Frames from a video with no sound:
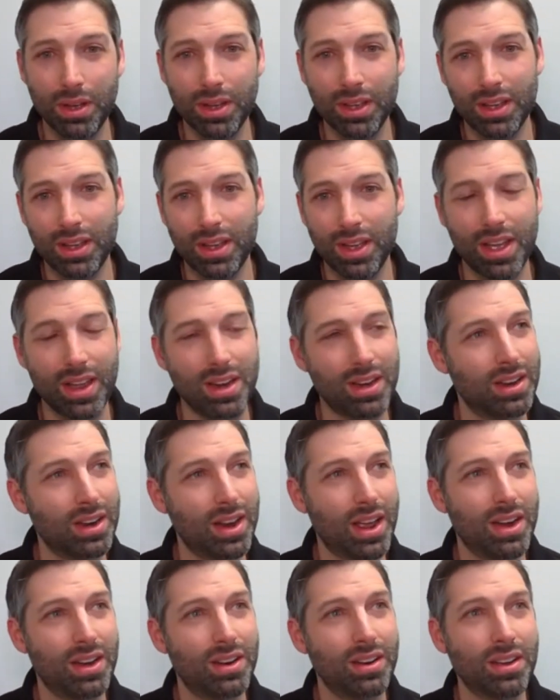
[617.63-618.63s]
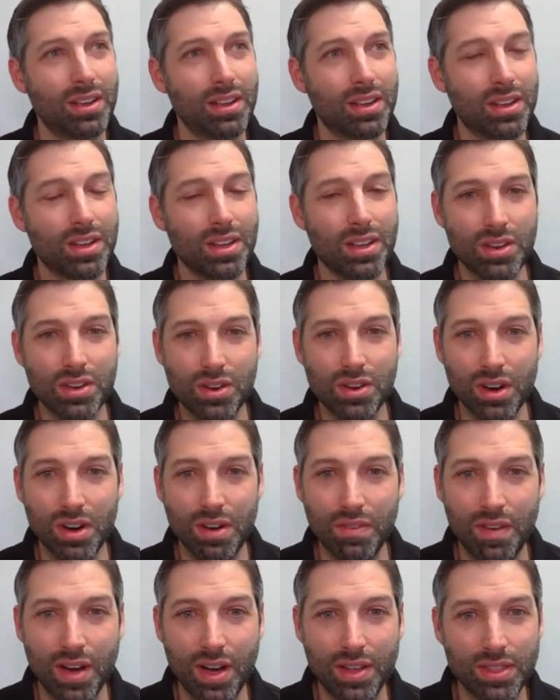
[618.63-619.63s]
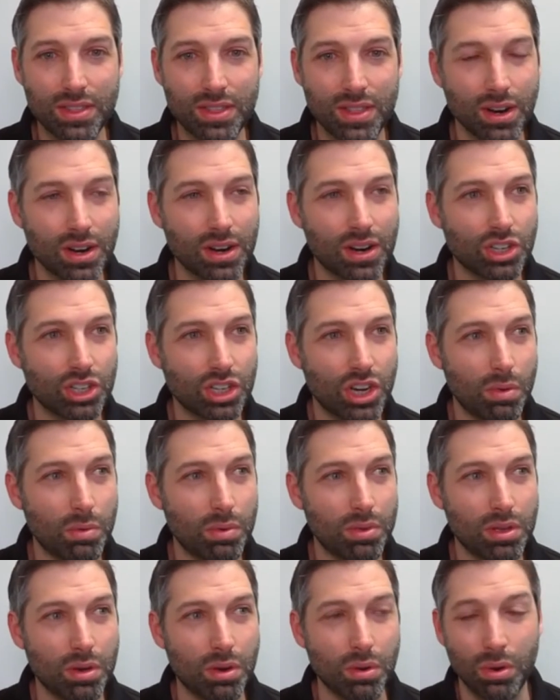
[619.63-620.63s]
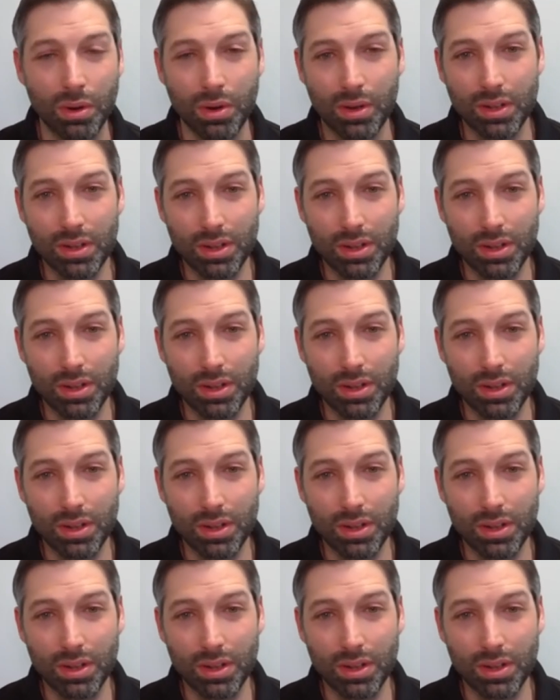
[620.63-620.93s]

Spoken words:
and you're going to find that they're going to share with you.